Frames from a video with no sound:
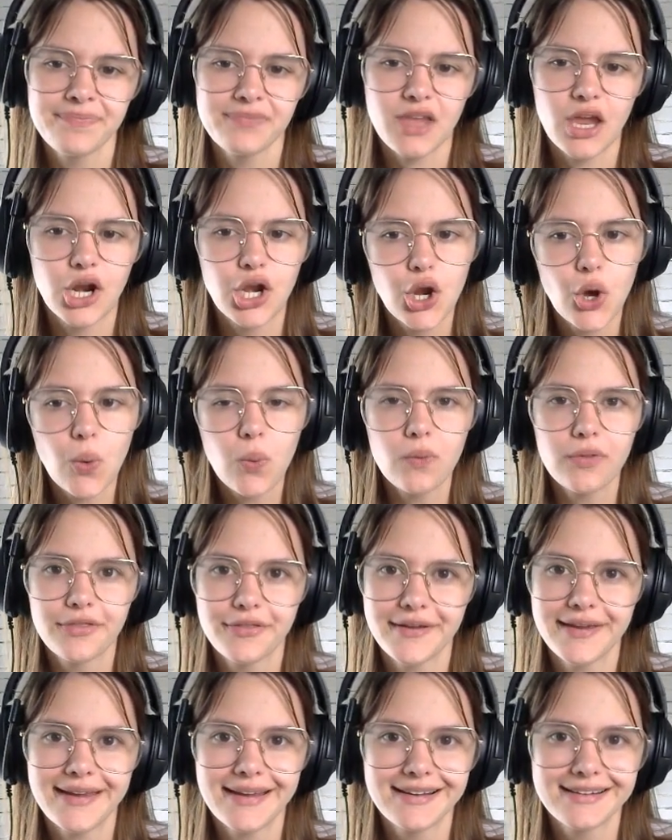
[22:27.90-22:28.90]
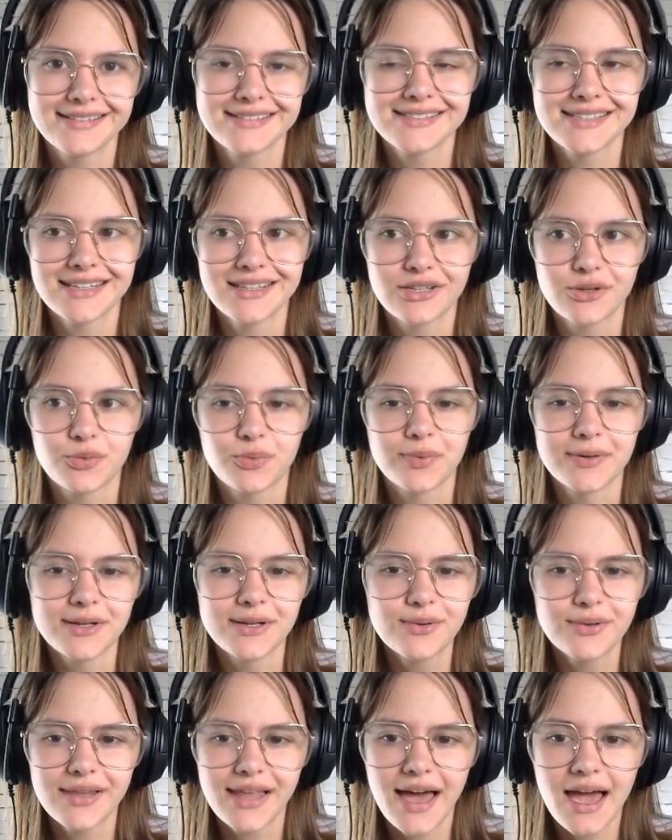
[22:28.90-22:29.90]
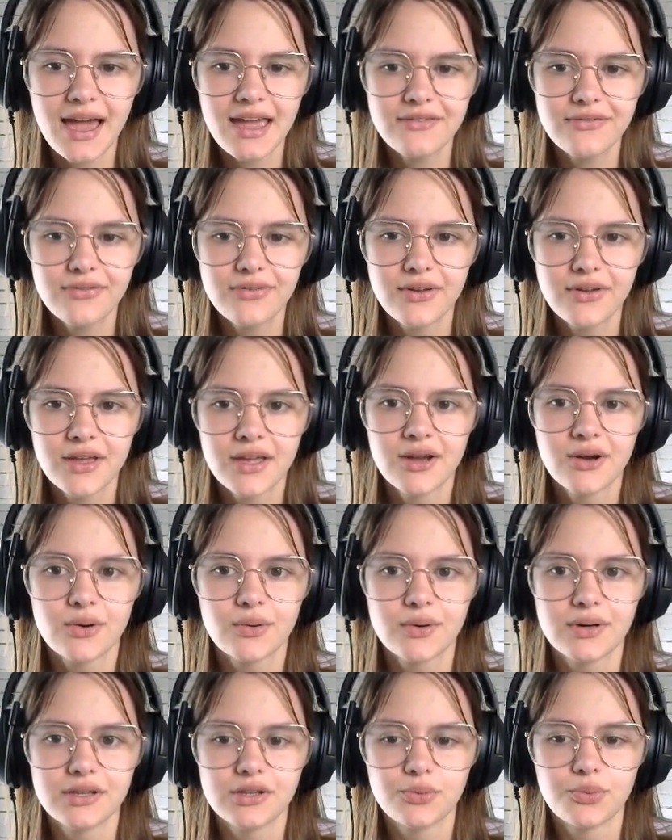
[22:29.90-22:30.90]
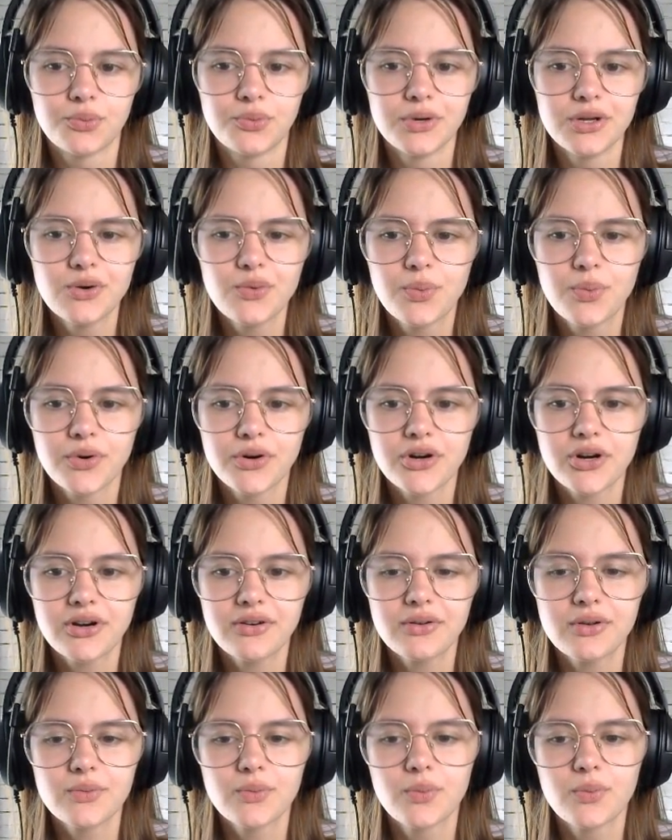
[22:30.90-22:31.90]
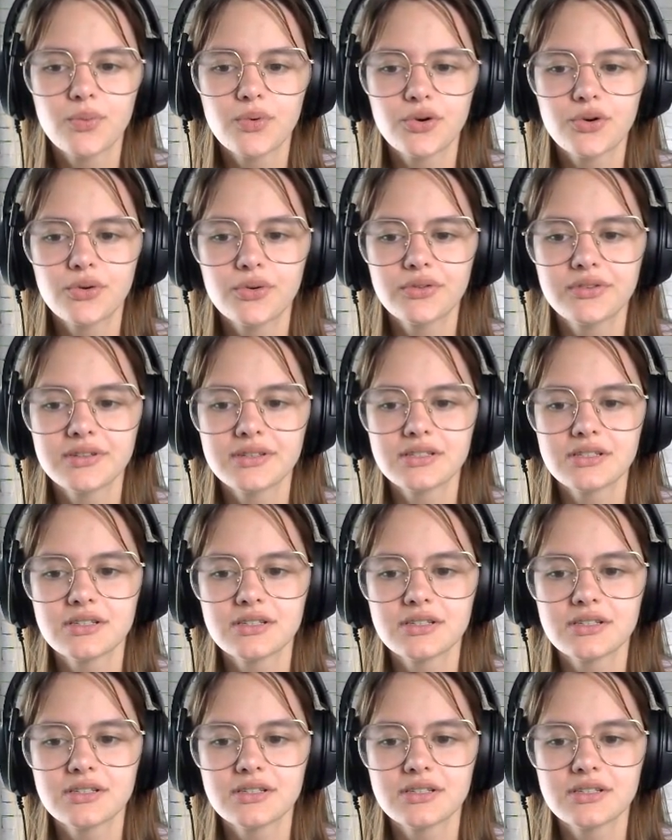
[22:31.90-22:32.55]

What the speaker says: known things in the real life or in the real world.